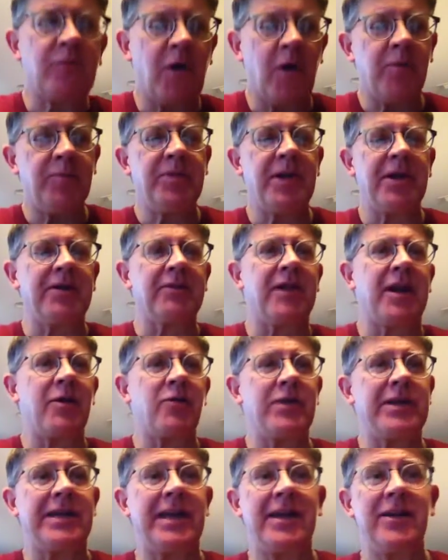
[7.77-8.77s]
Hope you had a great
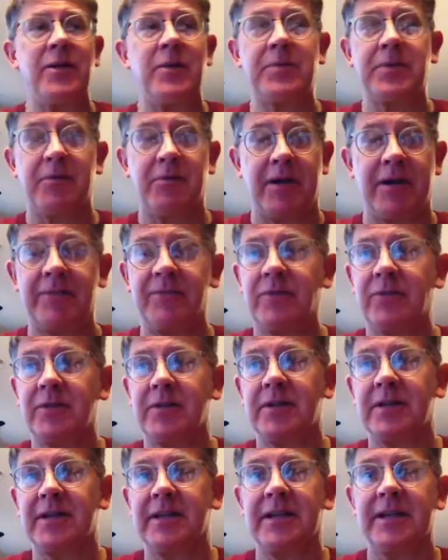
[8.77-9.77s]
weekend. Hope you're ready for
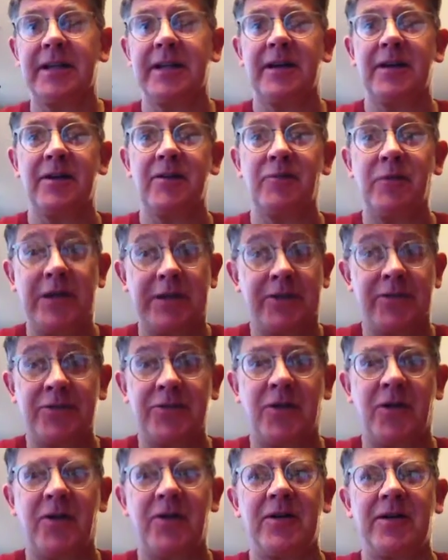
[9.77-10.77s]
the week to
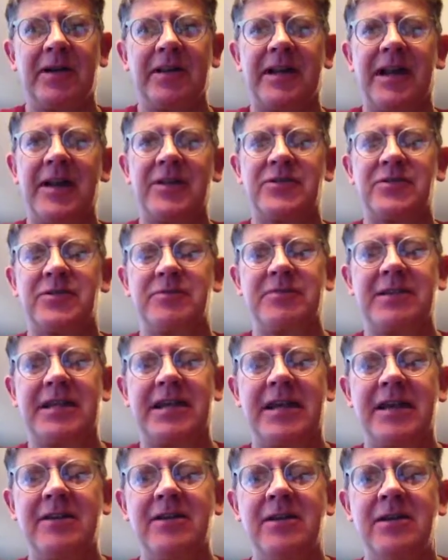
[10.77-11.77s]
start and the class to
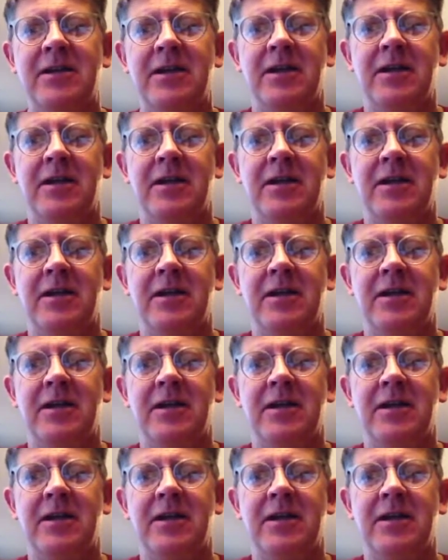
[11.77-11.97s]
begin.